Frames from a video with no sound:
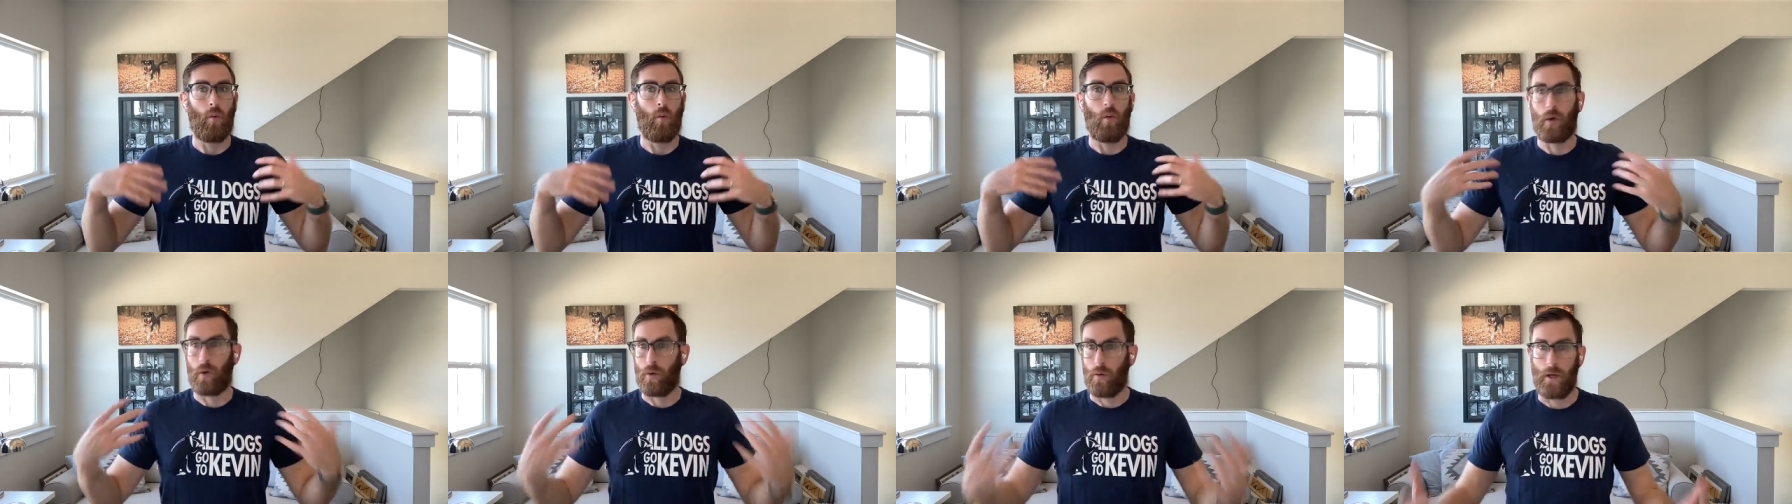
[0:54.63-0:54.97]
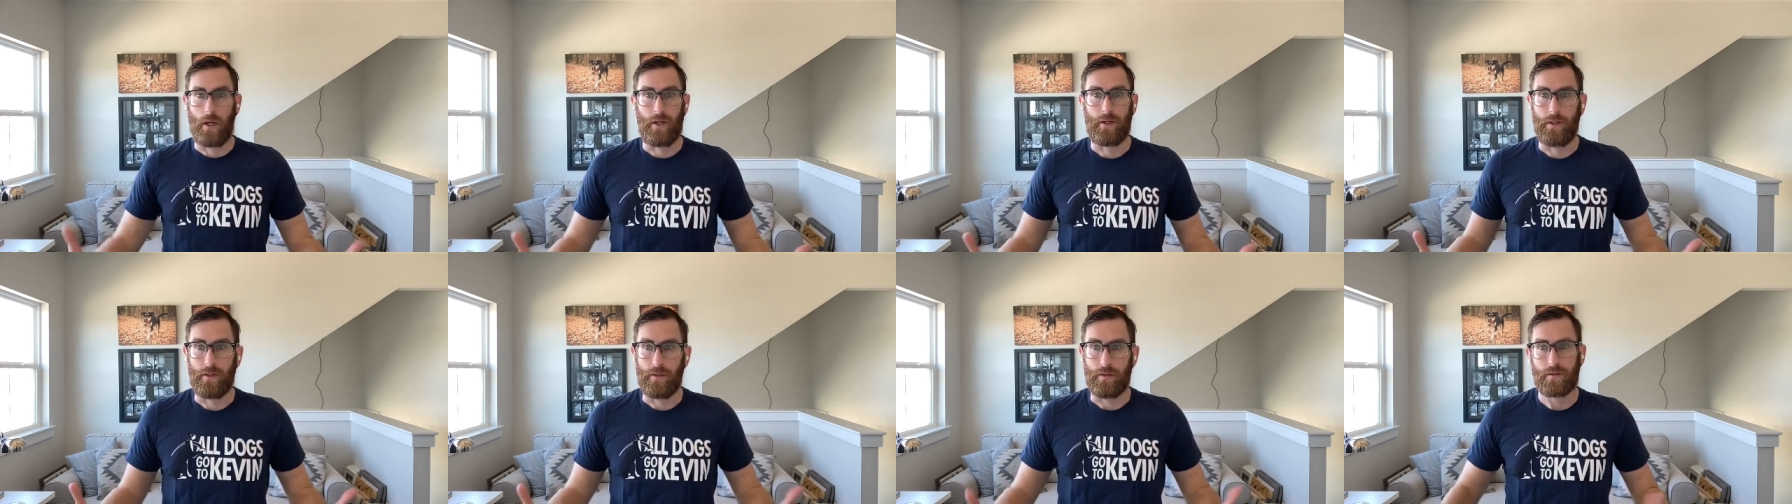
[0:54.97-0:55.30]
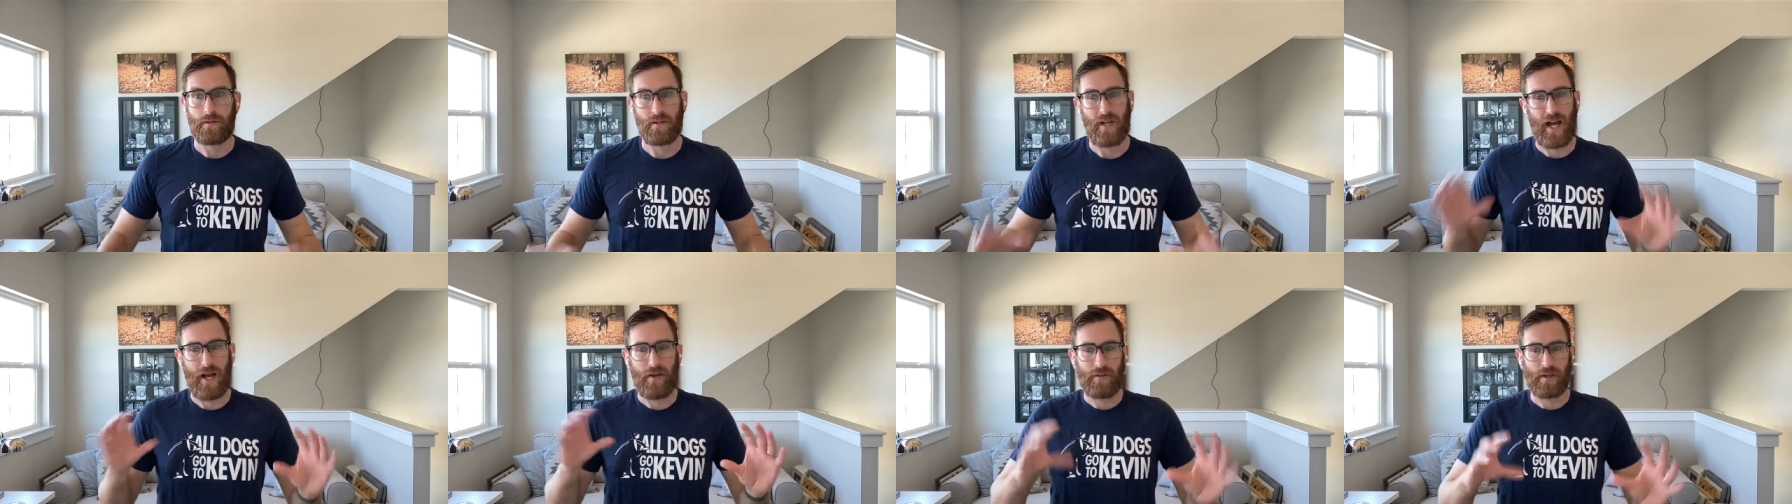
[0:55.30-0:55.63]
what do I do?
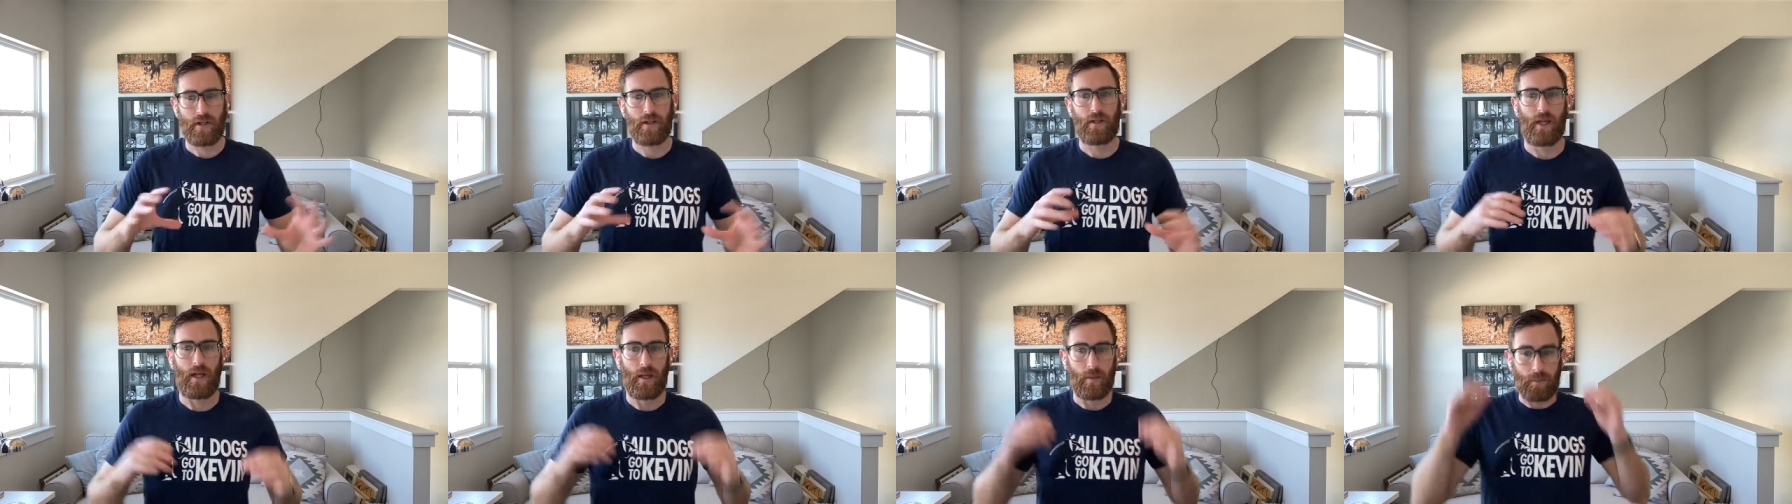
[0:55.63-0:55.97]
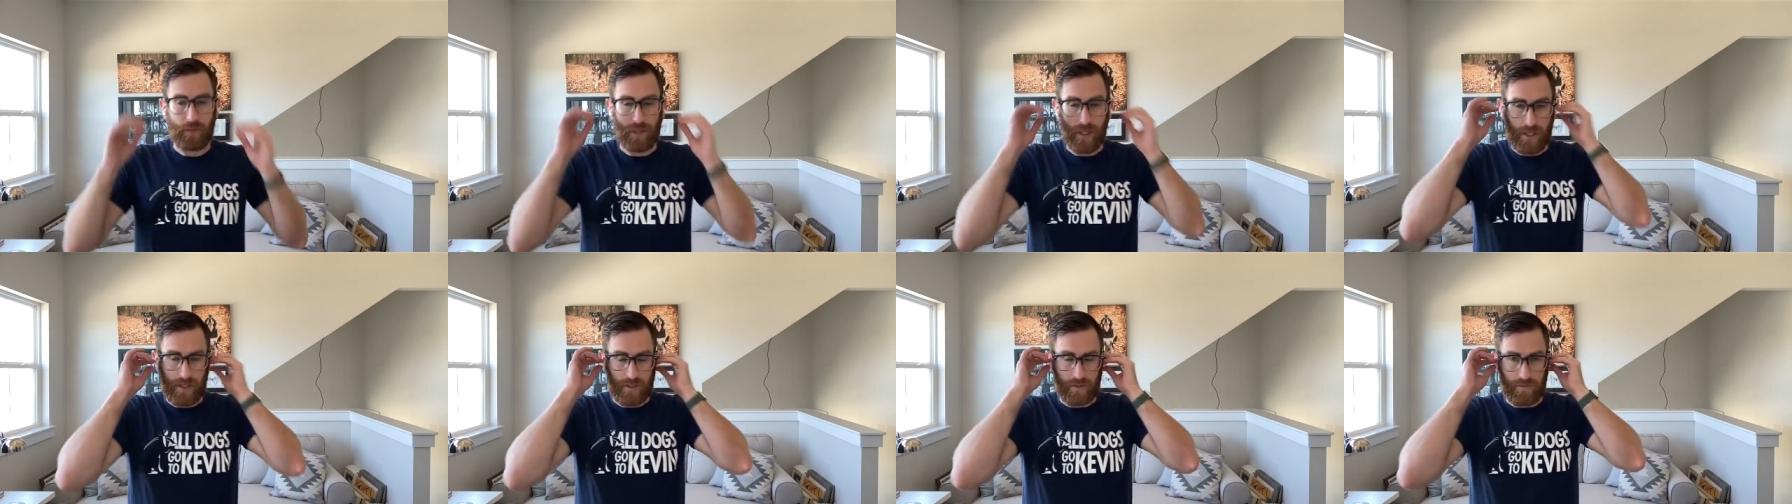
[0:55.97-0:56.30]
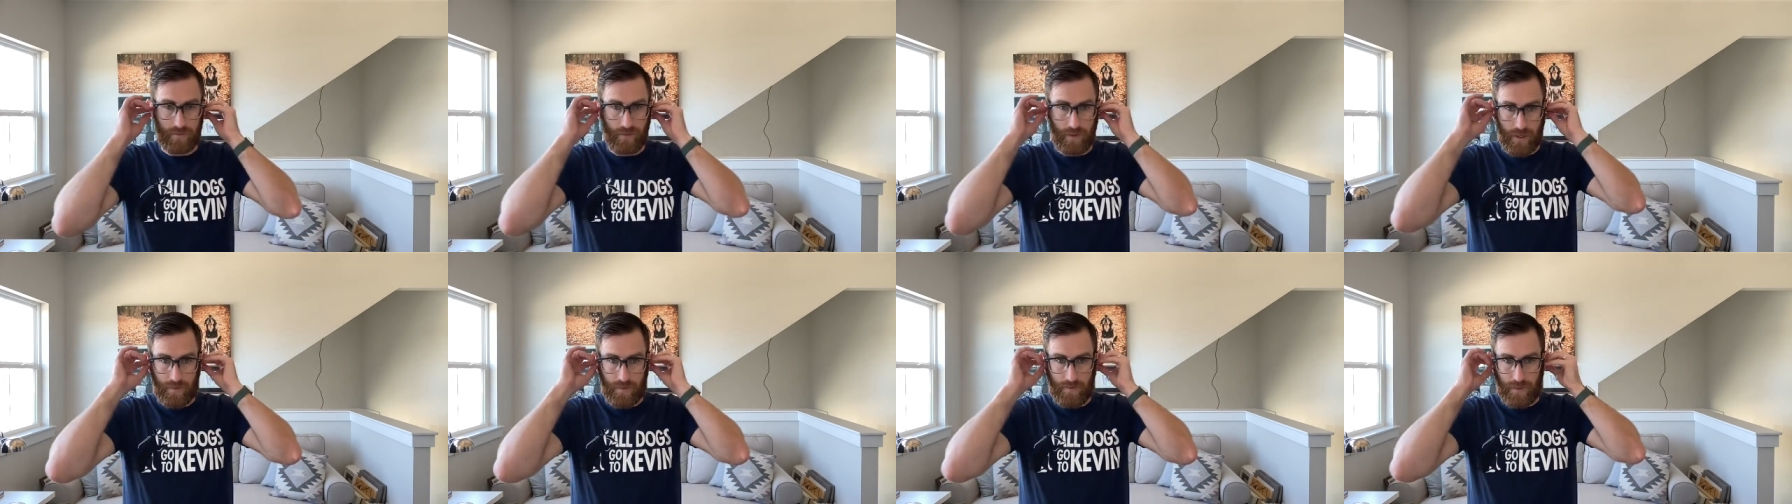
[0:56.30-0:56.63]
So having a game plan is
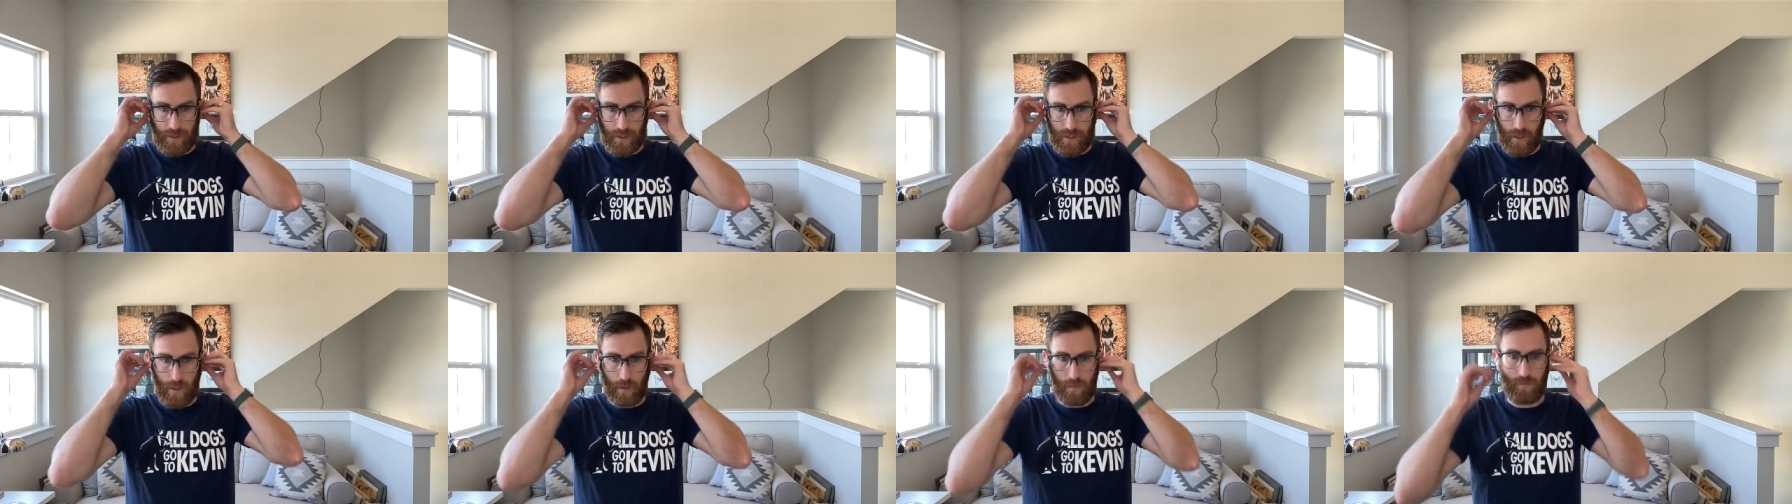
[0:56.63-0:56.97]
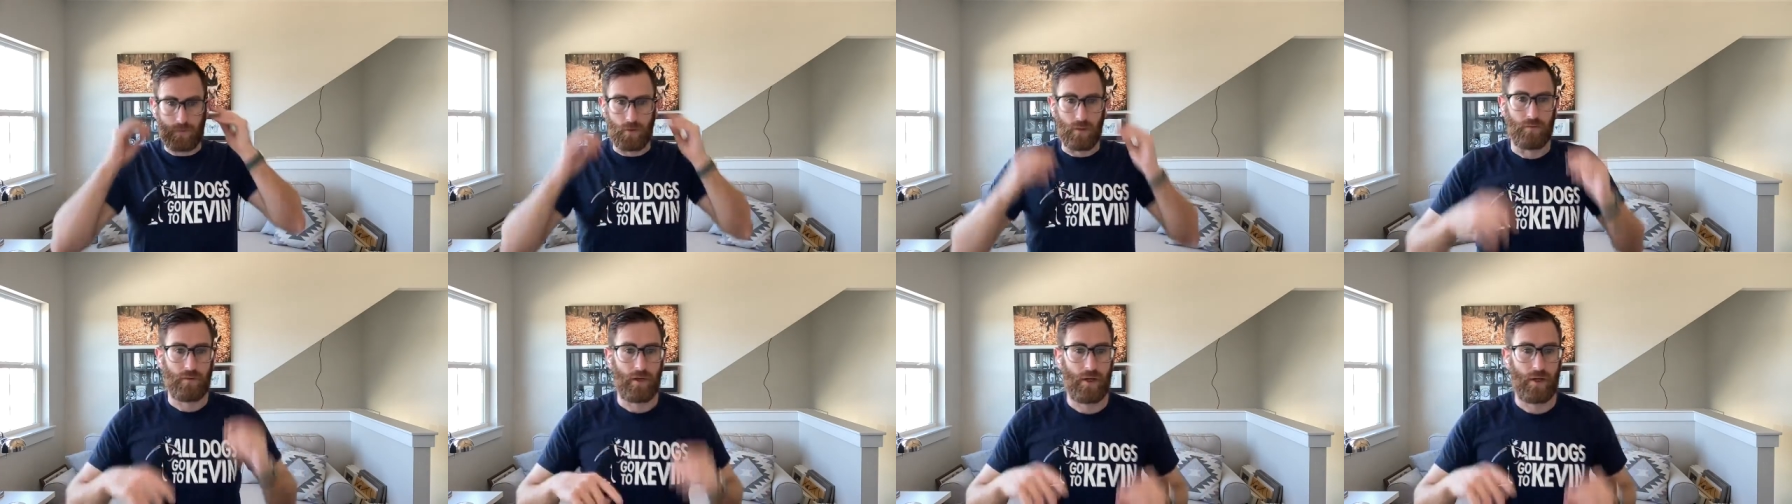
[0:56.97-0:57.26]
very, very helpful.